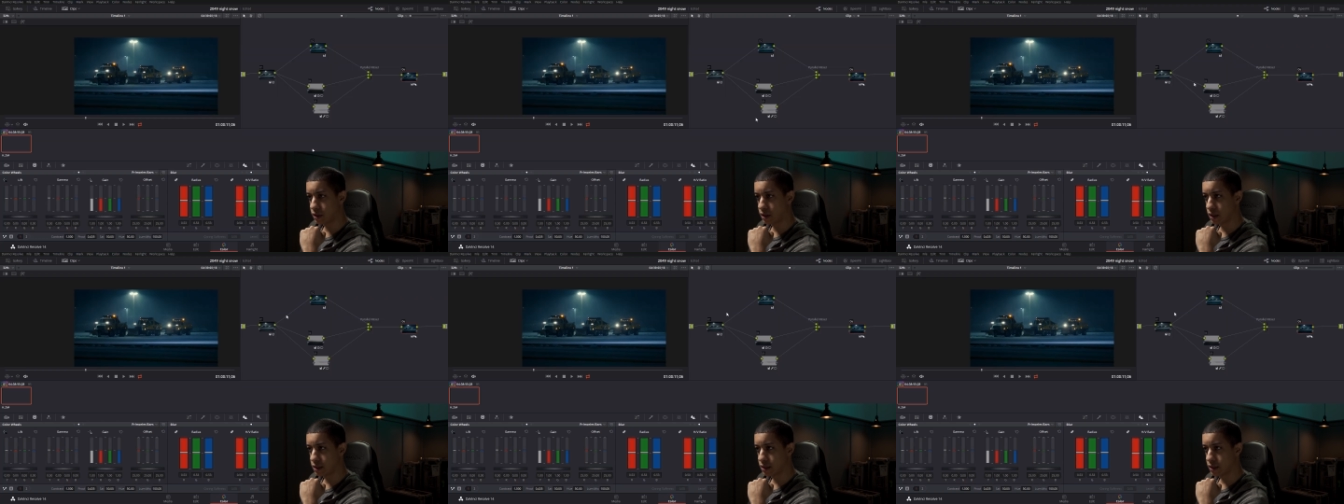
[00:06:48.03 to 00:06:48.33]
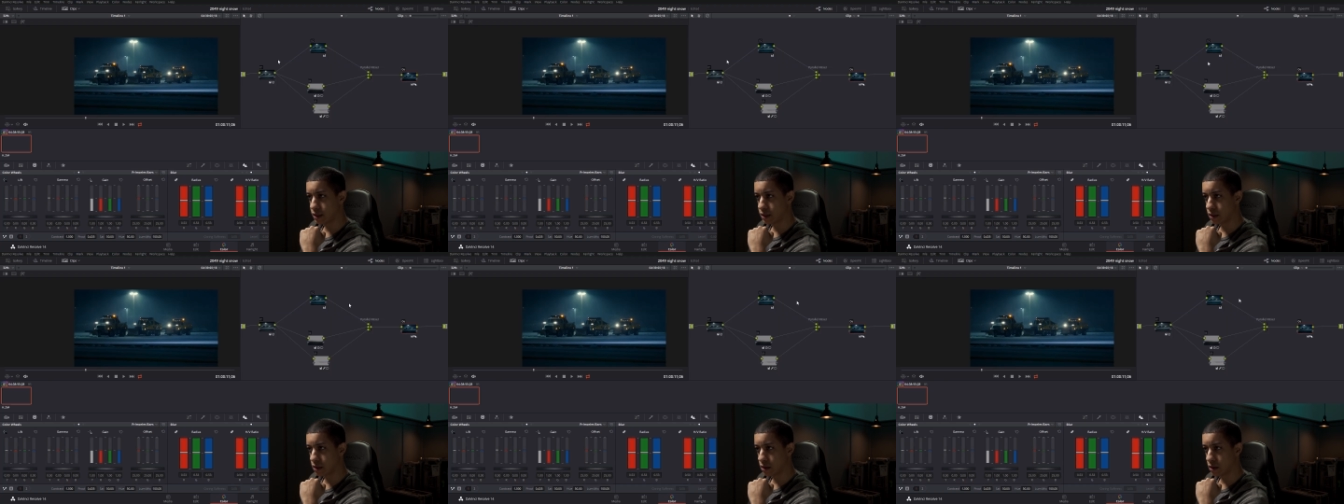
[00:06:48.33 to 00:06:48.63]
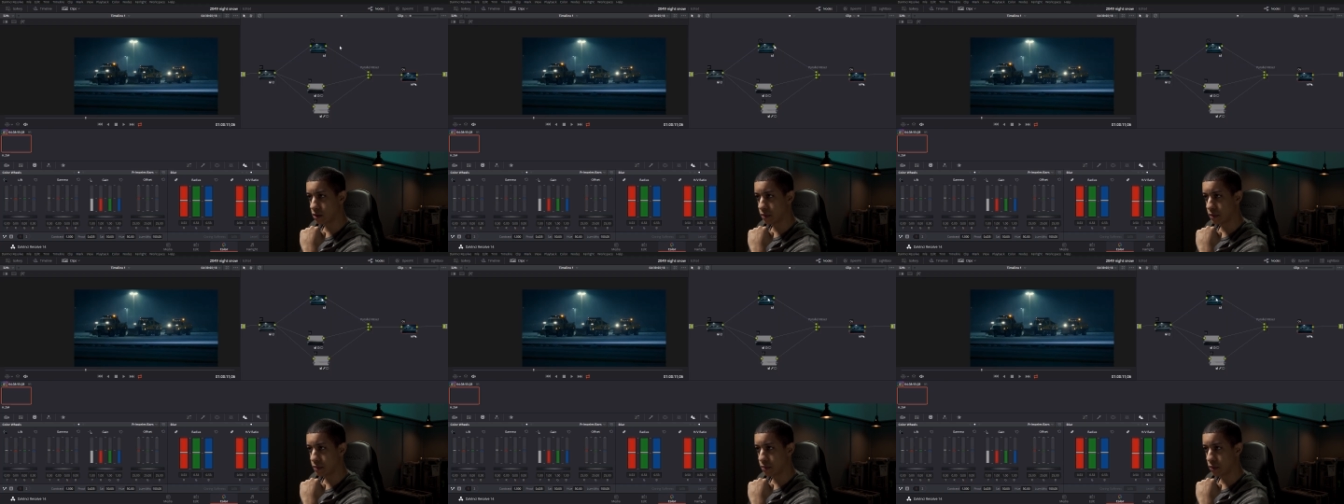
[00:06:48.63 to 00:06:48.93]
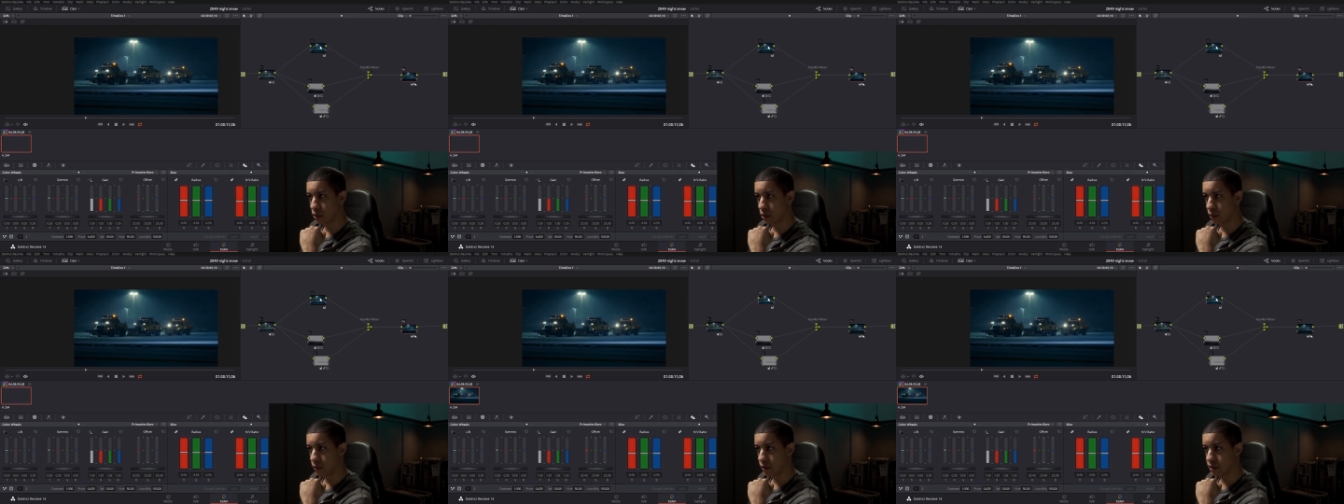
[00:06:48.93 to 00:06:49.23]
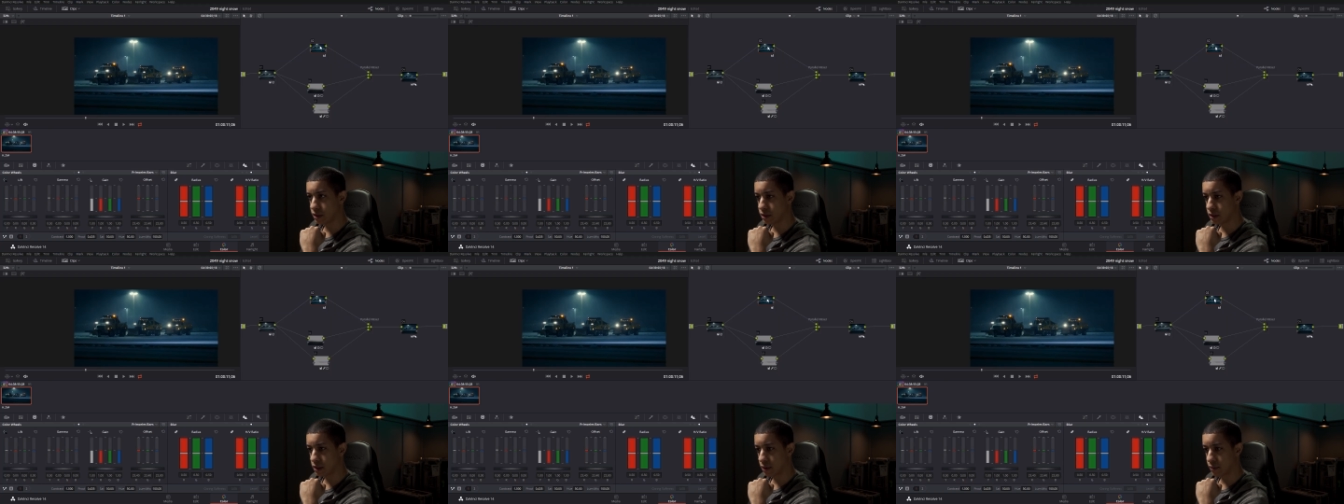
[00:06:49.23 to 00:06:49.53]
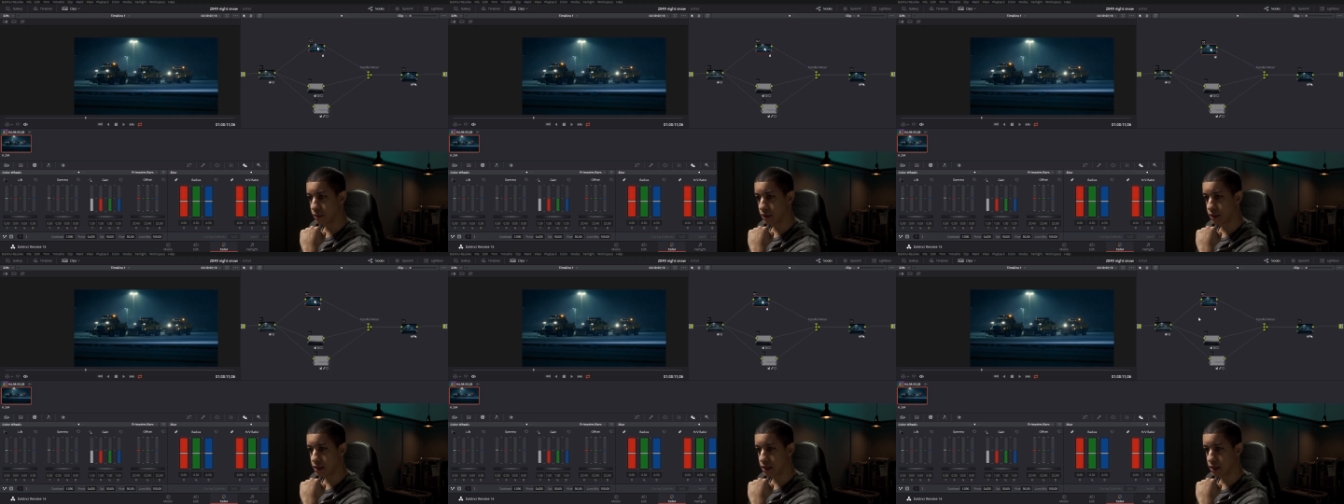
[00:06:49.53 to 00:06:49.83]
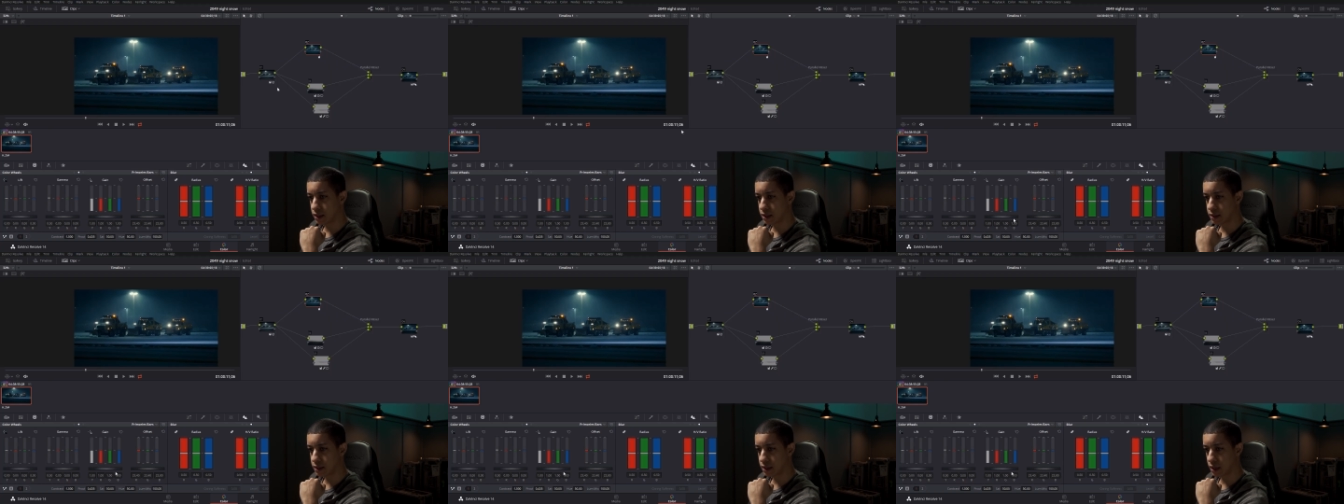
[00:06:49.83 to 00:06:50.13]
adjust this a little bit more, we just come into
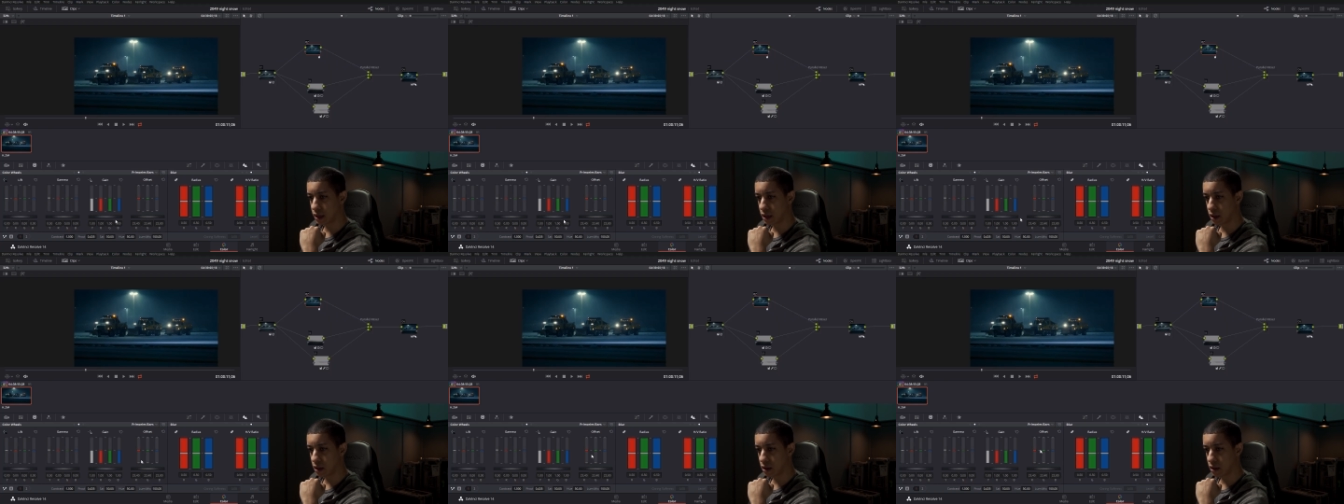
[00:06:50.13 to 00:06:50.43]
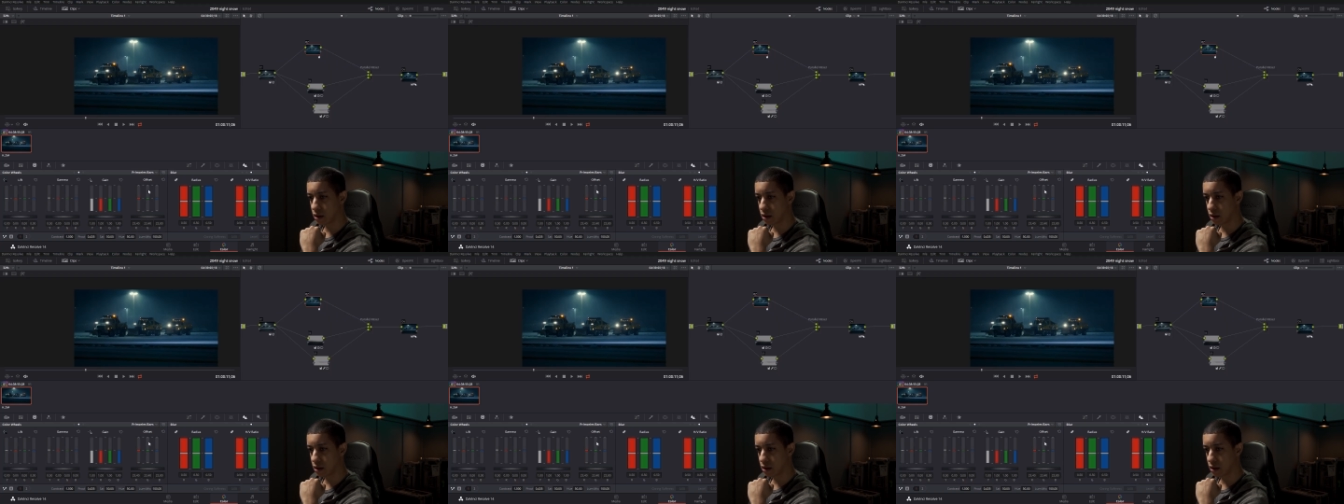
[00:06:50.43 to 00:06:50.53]
this guy.